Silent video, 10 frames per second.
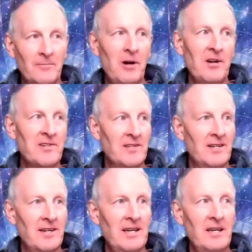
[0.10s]

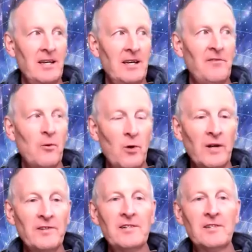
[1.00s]
personally, if I
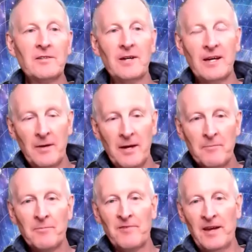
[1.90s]
wanted to I
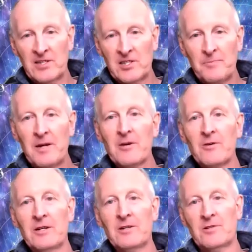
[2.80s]

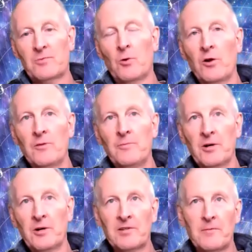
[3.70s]
experience what the
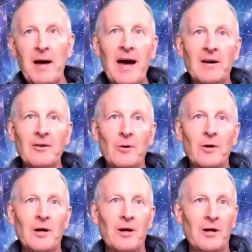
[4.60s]
book's about,
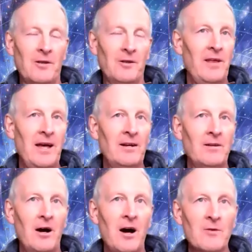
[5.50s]

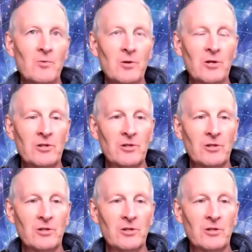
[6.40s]
then I would,